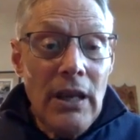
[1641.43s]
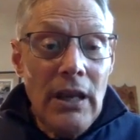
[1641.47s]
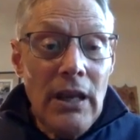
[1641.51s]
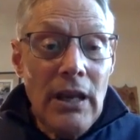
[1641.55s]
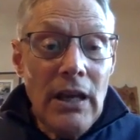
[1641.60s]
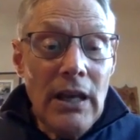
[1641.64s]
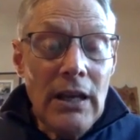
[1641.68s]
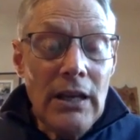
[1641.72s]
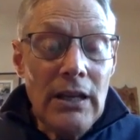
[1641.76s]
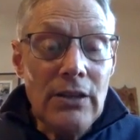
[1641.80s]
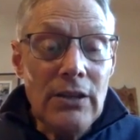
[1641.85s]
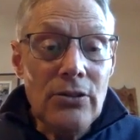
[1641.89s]

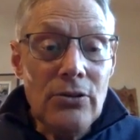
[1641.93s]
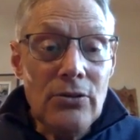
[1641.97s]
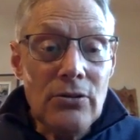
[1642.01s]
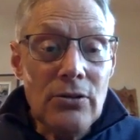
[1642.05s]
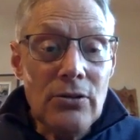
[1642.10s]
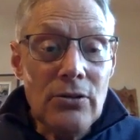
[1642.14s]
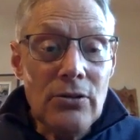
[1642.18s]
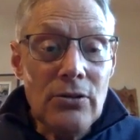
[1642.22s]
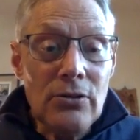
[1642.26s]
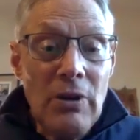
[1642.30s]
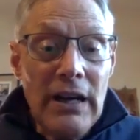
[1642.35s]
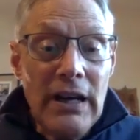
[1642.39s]
And in
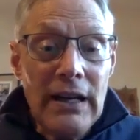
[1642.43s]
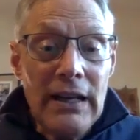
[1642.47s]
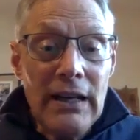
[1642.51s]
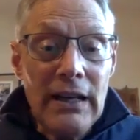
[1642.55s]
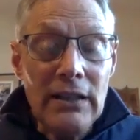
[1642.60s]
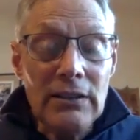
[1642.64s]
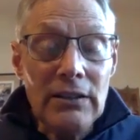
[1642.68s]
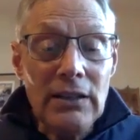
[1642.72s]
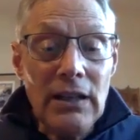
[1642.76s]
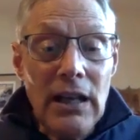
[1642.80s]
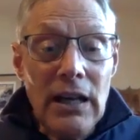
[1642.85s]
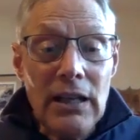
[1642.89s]
Norway, a
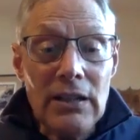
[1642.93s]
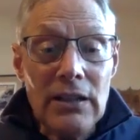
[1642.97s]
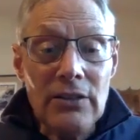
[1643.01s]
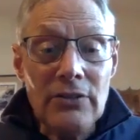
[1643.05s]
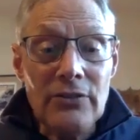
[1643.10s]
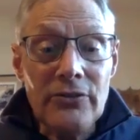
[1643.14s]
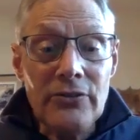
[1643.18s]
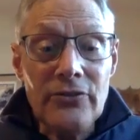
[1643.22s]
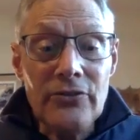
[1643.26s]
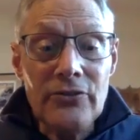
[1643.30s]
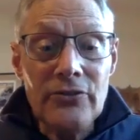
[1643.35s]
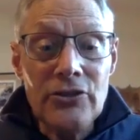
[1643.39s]
lot
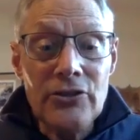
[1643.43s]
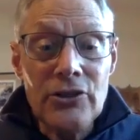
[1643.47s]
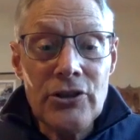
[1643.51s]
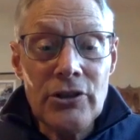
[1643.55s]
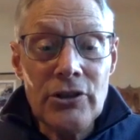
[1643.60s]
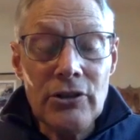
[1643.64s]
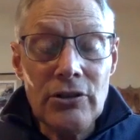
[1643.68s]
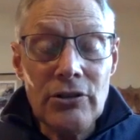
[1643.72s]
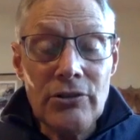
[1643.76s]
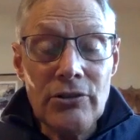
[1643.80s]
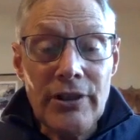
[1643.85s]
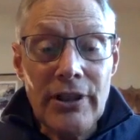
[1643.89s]
of
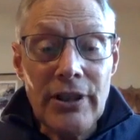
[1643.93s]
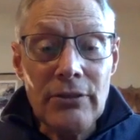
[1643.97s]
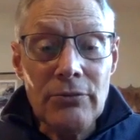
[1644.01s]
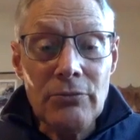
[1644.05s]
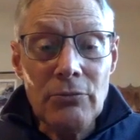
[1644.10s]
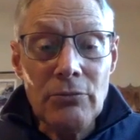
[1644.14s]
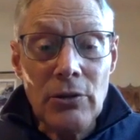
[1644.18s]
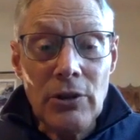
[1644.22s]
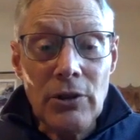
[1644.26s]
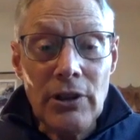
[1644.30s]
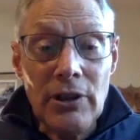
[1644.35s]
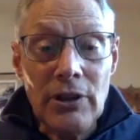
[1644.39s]

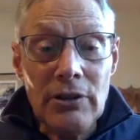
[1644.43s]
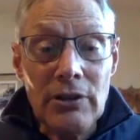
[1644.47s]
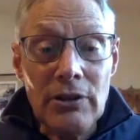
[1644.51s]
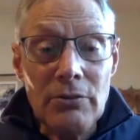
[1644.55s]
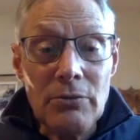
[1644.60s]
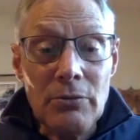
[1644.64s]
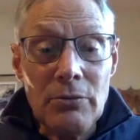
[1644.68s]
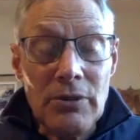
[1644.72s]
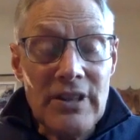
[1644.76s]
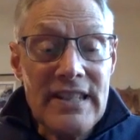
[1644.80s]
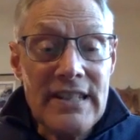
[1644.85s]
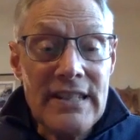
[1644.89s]
children
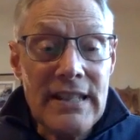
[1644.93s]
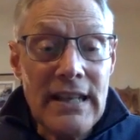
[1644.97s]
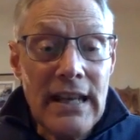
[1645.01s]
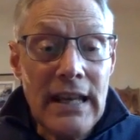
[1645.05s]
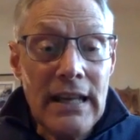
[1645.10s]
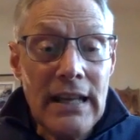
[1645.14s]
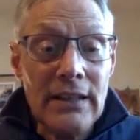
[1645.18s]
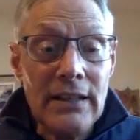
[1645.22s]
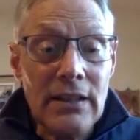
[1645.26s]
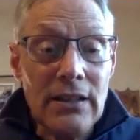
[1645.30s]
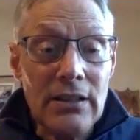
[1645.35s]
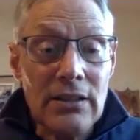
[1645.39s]
were
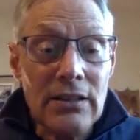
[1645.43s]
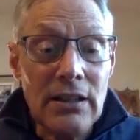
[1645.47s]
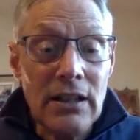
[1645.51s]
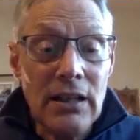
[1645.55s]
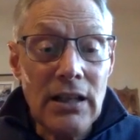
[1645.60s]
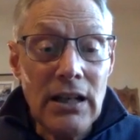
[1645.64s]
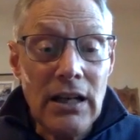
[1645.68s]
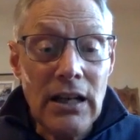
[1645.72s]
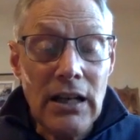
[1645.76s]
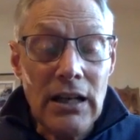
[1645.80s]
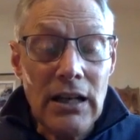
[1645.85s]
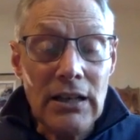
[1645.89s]
sent
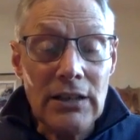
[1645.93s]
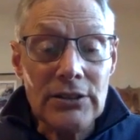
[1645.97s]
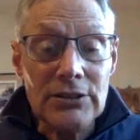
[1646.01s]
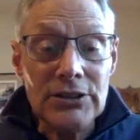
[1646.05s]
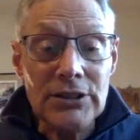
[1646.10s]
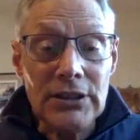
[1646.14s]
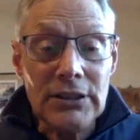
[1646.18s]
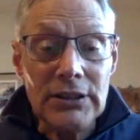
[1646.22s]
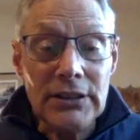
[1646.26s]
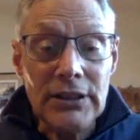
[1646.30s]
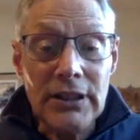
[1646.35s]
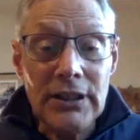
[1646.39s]

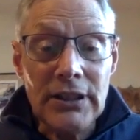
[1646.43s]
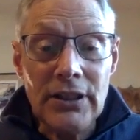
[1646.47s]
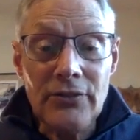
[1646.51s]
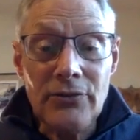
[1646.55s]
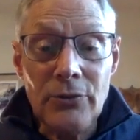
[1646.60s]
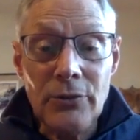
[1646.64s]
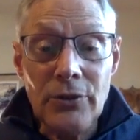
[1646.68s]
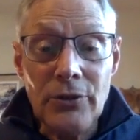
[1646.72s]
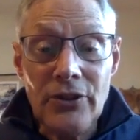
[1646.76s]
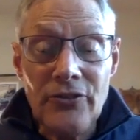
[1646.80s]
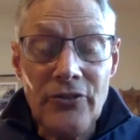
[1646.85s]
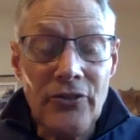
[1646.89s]
to live
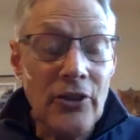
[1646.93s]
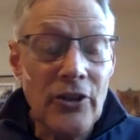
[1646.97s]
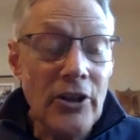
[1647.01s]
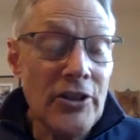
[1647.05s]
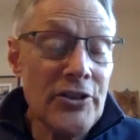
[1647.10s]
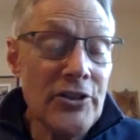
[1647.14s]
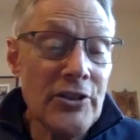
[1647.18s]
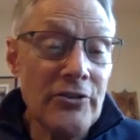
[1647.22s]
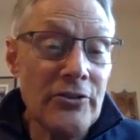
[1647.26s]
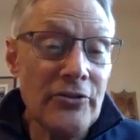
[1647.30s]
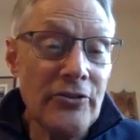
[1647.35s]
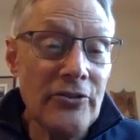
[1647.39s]
with
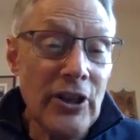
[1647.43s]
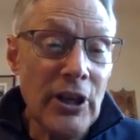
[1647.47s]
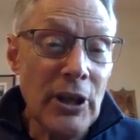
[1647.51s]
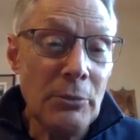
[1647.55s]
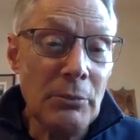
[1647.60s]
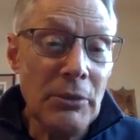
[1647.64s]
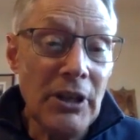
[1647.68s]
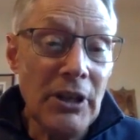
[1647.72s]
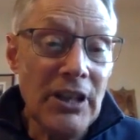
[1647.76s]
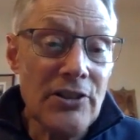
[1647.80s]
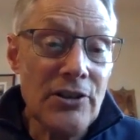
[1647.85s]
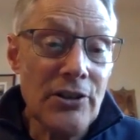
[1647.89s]
foster
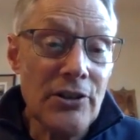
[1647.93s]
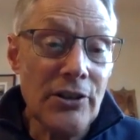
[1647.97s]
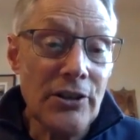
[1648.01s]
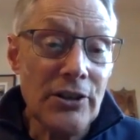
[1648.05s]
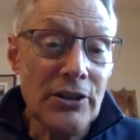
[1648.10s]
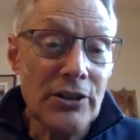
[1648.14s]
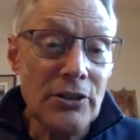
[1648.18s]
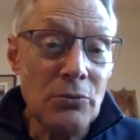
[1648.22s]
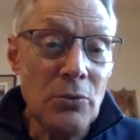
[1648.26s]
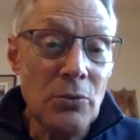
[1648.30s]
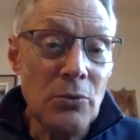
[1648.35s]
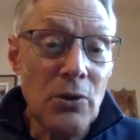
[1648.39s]
families during
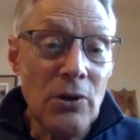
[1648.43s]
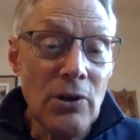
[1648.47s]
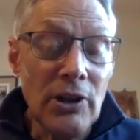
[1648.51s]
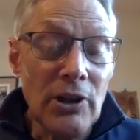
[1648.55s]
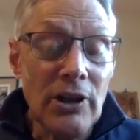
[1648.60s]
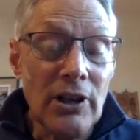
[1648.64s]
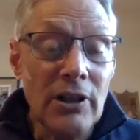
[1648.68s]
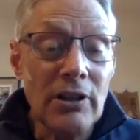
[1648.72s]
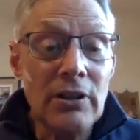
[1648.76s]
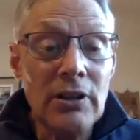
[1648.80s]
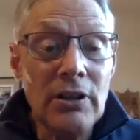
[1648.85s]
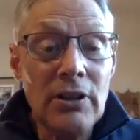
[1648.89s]
the
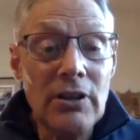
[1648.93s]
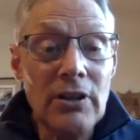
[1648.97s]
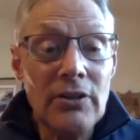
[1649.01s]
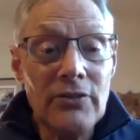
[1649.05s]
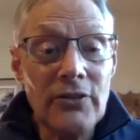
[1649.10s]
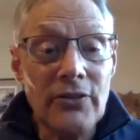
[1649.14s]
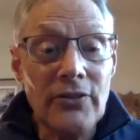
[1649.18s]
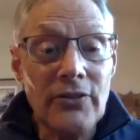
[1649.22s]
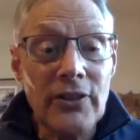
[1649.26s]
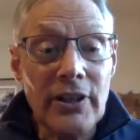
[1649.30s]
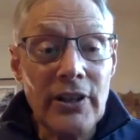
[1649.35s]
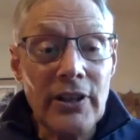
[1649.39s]
war
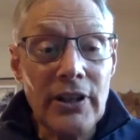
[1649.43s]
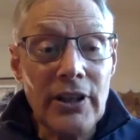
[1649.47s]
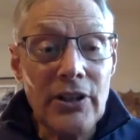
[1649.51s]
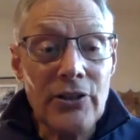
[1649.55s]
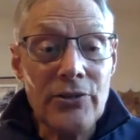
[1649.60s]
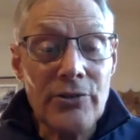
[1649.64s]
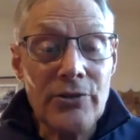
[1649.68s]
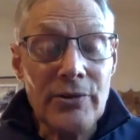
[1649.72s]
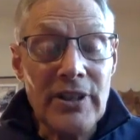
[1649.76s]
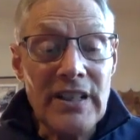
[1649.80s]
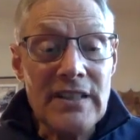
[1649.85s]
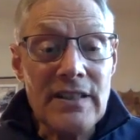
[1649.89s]
for various
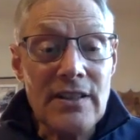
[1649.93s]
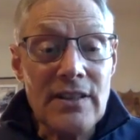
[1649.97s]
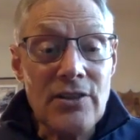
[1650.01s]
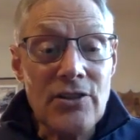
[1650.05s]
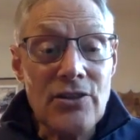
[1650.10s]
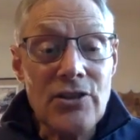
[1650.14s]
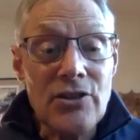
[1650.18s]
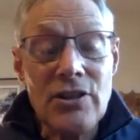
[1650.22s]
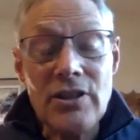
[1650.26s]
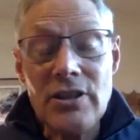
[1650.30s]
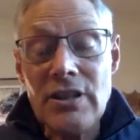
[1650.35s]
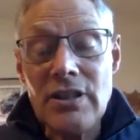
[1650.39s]
reasons,
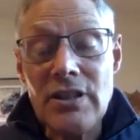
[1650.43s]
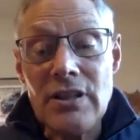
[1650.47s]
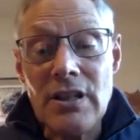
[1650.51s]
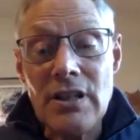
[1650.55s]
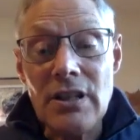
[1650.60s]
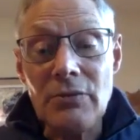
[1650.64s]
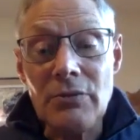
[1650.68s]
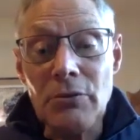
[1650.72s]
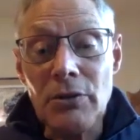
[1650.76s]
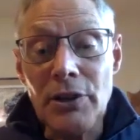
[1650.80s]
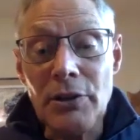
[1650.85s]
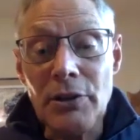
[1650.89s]
just as they
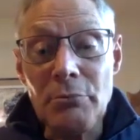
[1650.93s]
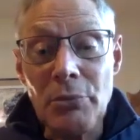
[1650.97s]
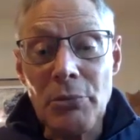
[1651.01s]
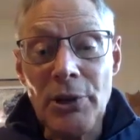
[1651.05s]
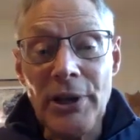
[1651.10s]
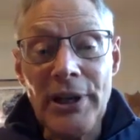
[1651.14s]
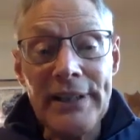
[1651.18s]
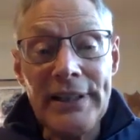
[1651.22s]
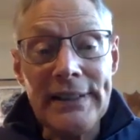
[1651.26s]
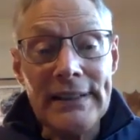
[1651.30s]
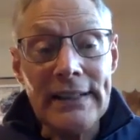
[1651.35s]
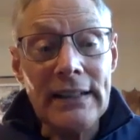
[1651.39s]
were in
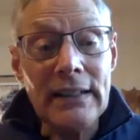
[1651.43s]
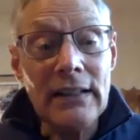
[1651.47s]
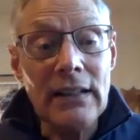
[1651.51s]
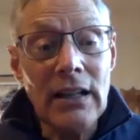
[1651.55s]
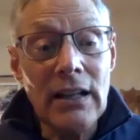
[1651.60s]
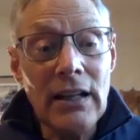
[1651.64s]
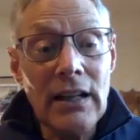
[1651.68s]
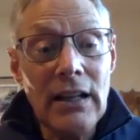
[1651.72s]
Britain.